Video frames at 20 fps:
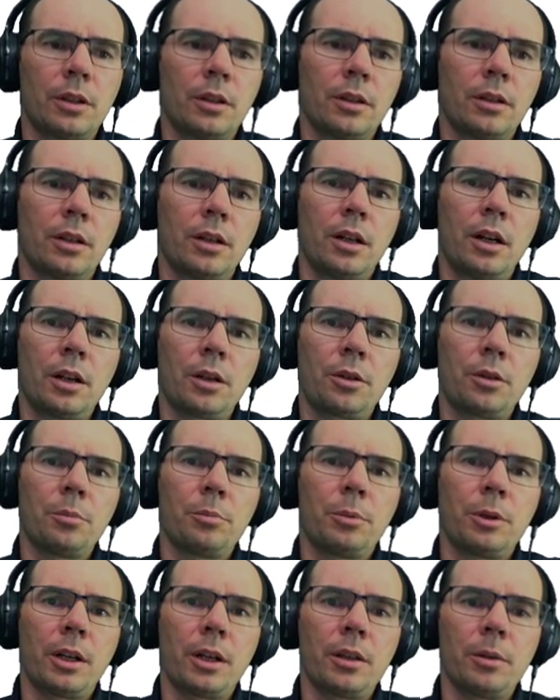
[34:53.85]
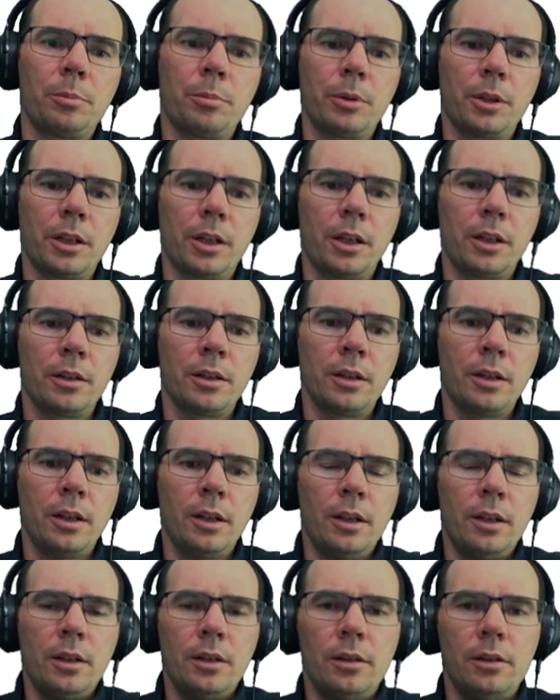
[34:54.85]
occupy the plane
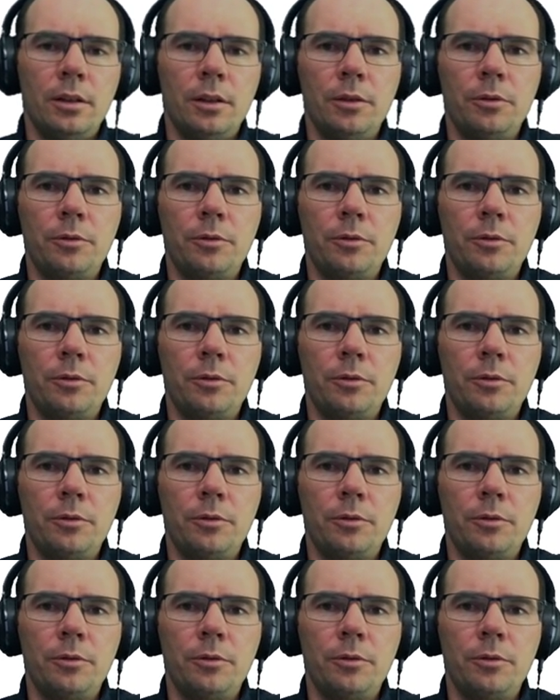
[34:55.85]
of